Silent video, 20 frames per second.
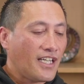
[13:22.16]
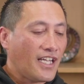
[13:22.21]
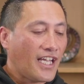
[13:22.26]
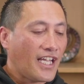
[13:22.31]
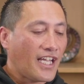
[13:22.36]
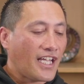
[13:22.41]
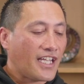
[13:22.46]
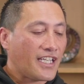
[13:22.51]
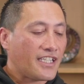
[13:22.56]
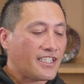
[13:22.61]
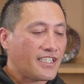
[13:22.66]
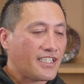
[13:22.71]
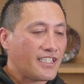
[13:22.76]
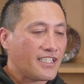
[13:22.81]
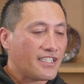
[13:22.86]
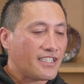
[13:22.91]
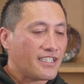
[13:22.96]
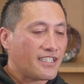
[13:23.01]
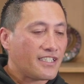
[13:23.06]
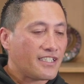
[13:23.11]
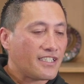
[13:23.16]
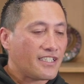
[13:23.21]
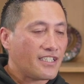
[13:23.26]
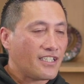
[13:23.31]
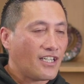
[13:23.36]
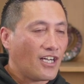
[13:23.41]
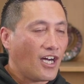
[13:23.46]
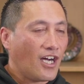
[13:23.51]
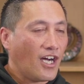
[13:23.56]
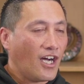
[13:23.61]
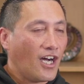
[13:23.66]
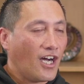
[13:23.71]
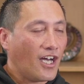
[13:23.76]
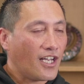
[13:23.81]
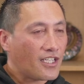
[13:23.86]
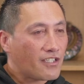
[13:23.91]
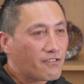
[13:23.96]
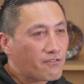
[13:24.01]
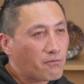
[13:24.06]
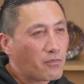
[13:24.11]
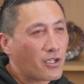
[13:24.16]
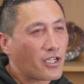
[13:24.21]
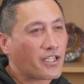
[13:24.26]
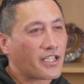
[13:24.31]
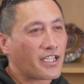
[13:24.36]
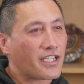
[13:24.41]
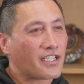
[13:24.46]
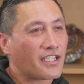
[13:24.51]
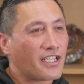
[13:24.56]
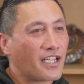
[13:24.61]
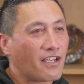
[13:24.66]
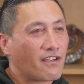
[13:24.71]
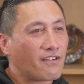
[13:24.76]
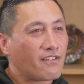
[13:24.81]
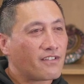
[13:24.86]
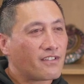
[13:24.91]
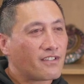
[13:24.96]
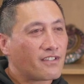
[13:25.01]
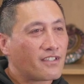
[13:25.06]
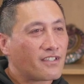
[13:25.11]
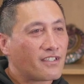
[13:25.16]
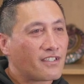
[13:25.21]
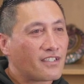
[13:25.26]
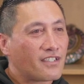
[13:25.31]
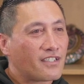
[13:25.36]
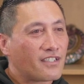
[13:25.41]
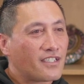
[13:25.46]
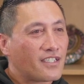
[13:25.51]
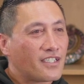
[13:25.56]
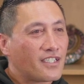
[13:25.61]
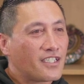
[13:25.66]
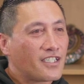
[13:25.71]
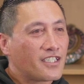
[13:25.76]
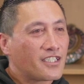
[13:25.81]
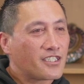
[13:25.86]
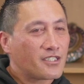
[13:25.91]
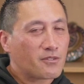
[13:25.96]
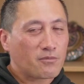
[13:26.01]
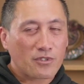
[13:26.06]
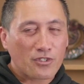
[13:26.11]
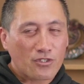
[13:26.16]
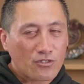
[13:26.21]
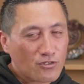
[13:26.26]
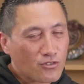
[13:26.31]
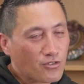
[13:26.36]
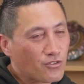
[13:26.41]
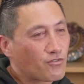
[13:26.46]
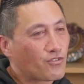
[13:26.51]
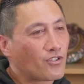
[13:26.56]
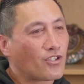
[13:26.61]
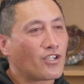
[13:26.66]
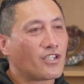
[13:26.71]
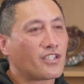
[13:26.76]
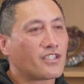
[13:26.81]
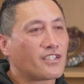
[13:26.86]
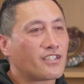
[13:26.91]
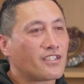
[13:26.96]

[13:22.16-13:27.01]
And I live by that now, to be true and right.